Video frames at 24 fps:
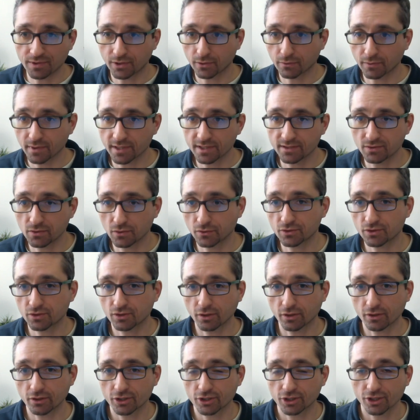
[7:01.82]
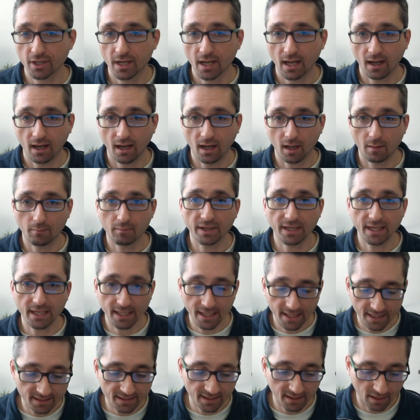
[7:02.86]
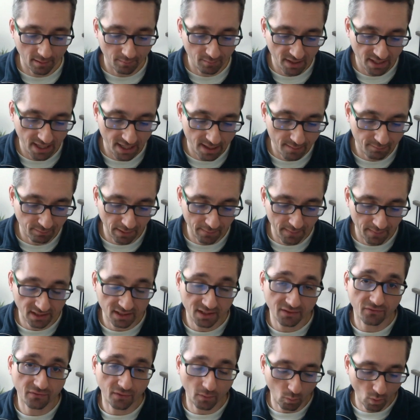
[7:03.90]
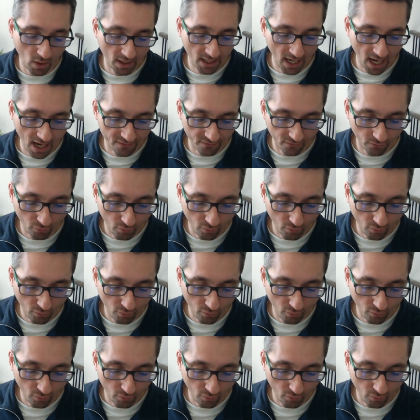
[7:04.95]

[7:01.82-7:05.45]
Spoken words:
there is no search, but it is going to be implemented from what I've